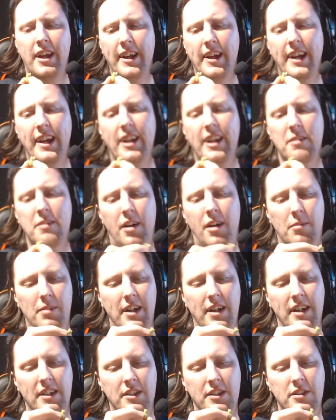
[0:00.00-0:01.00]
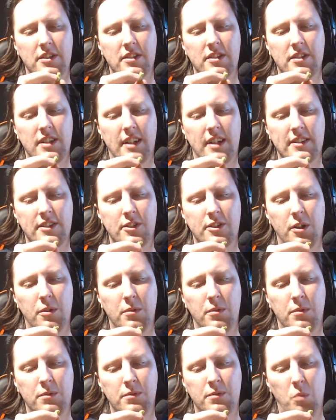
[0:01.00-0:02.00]
edamame uses as its
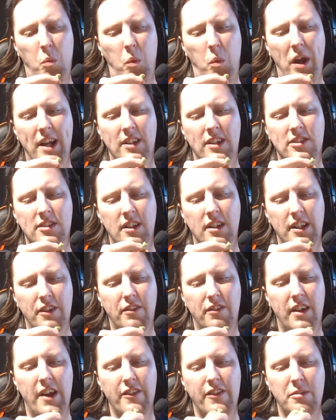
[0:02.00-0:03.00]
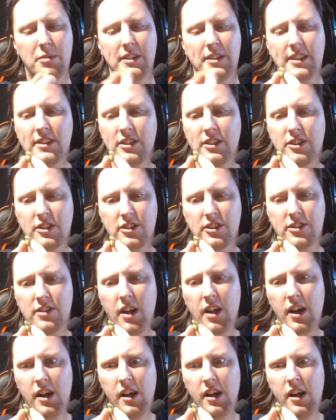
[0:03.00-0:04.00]
own weird salty flavour, but this is just
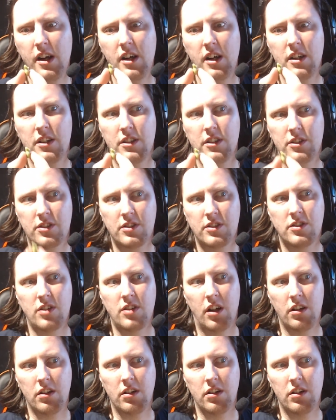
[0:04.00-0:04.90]
salt